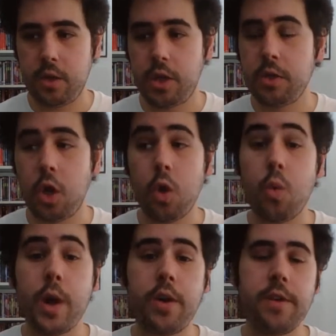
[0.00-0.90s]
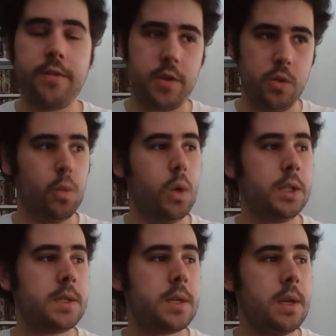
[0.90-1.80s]
You can go wherever you
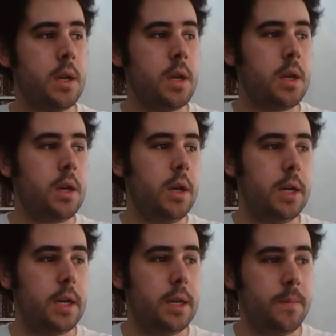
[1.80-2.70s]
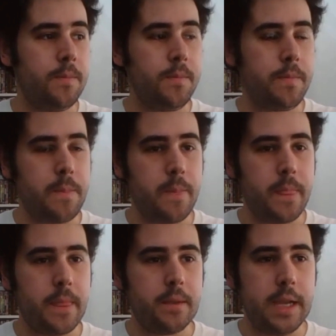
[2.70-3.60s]
want, um,
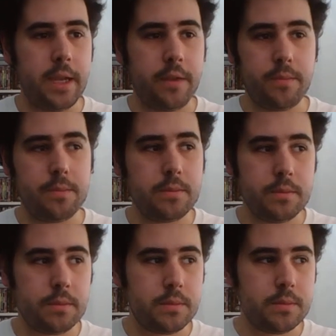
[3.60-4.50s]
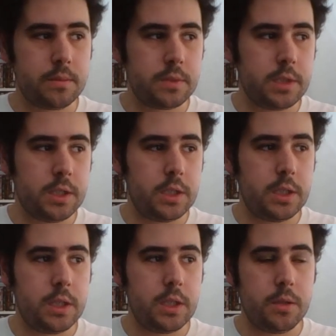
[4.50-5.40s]
like
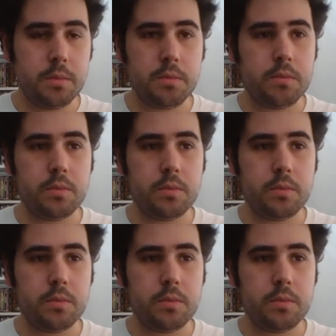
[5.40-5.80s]
uh,